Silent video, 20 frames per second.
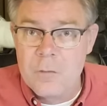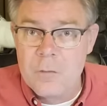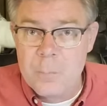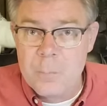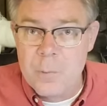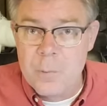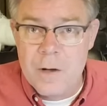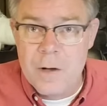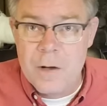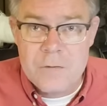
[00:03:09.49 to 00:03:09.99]
So
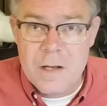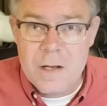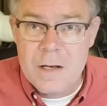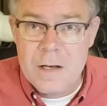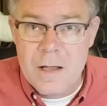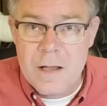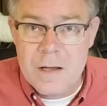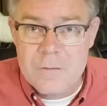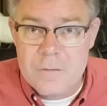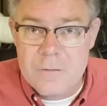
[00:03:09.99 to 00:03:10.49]
President
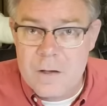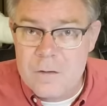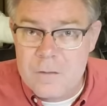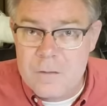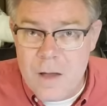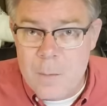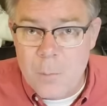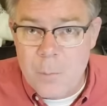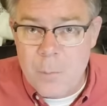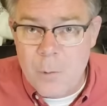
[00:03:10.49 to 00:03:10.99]
Nixon
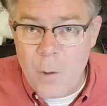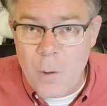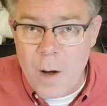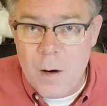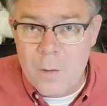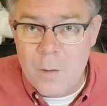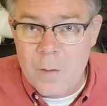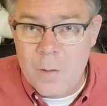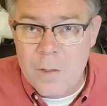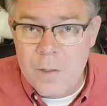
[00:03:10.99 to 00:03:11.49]

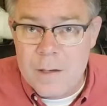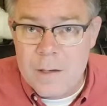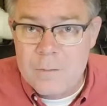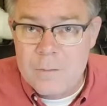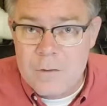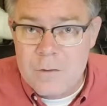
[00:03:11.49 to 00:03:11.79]
temporarily